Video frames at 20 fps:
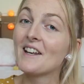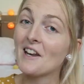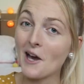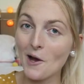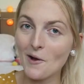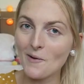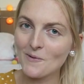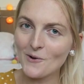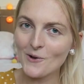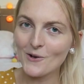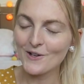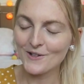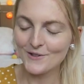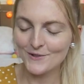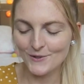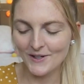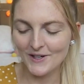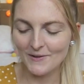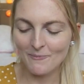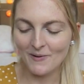Now I'm
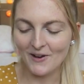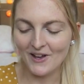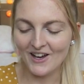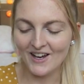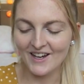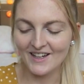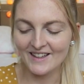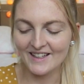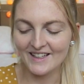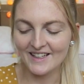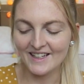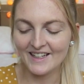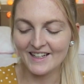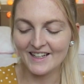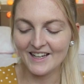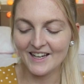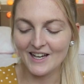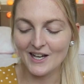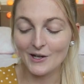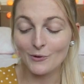going to apply the
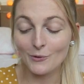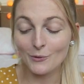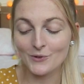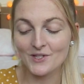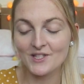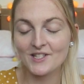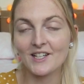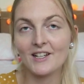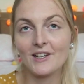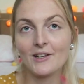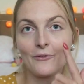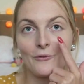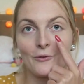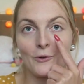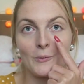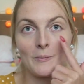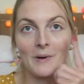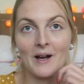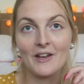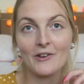concealer
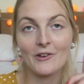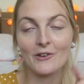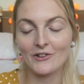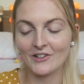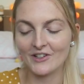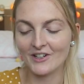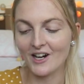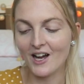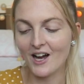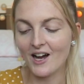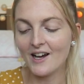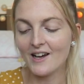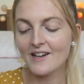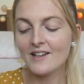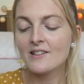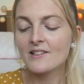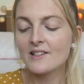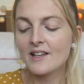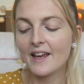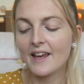for my under
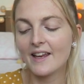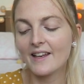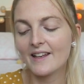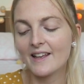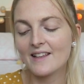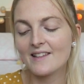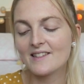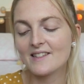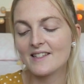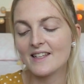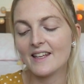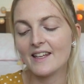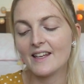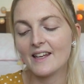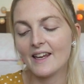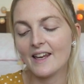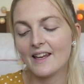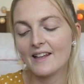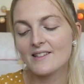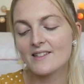eyes, and that's
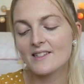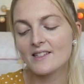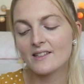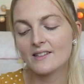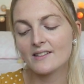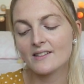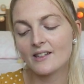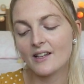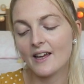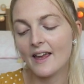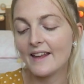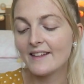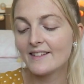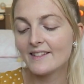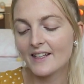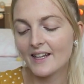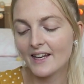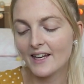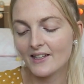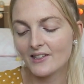the Instant
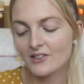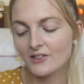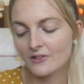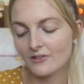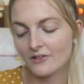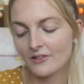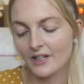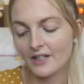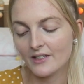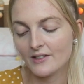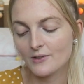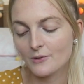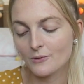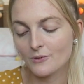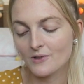Anti-Age Erase